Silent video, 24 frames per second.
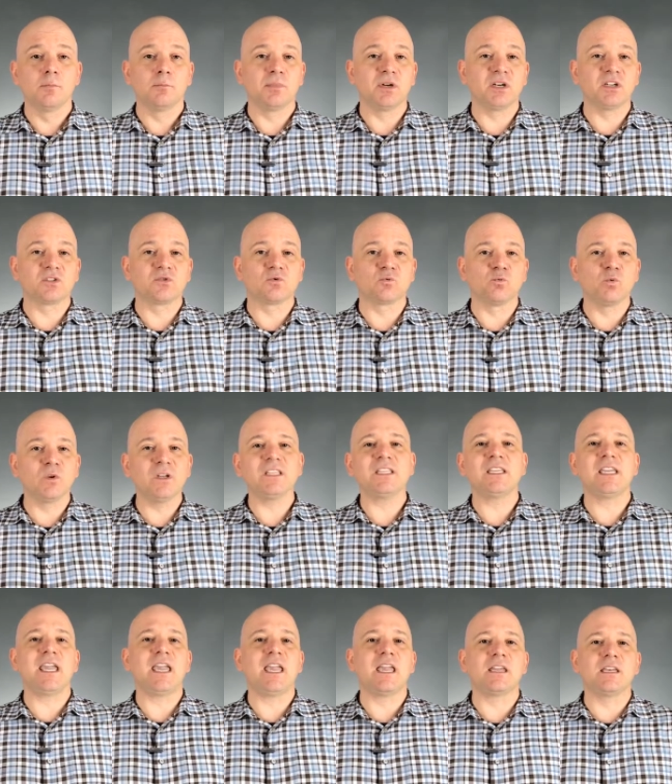but it's
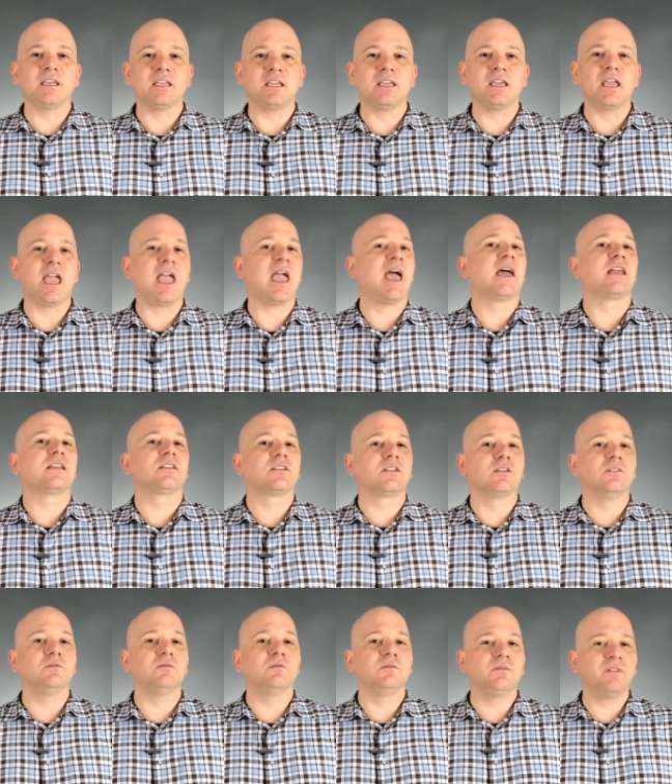really handy at
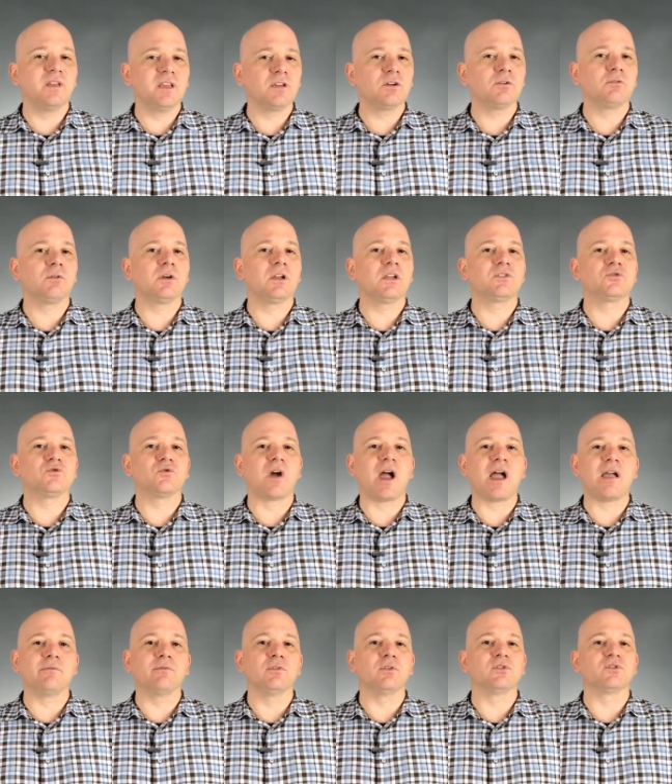configuring
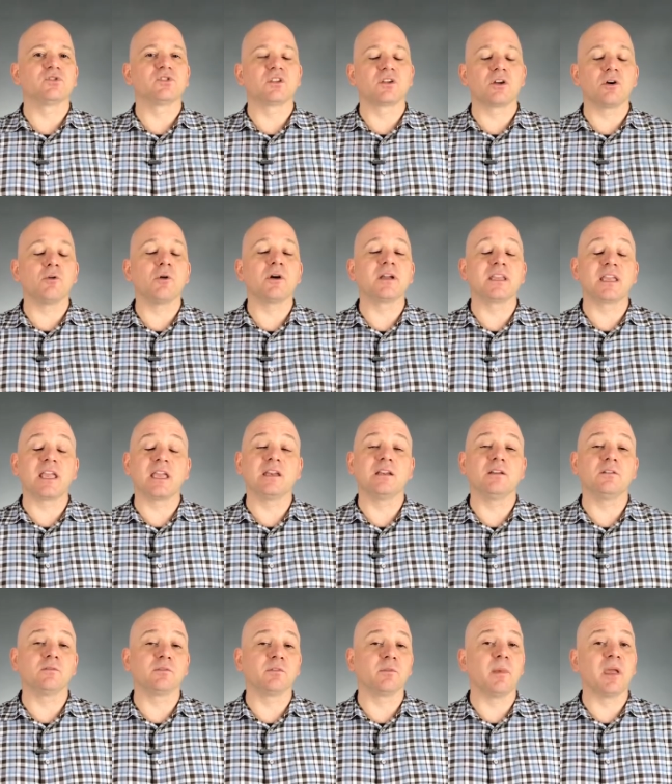drivers to go and get
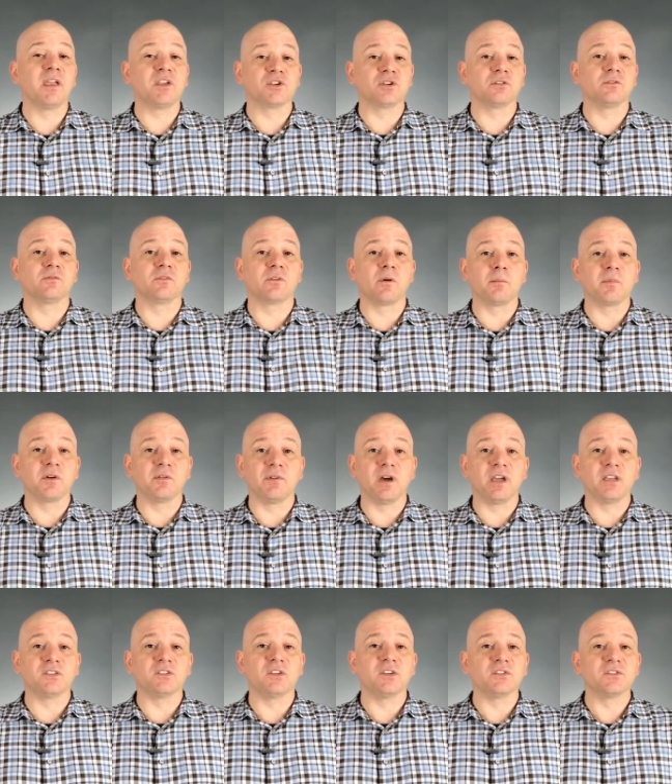information from
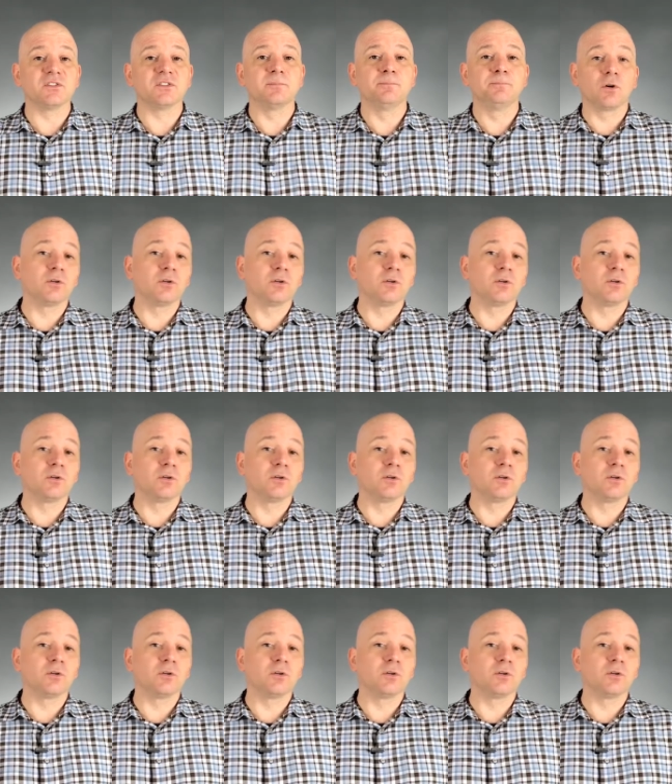devices.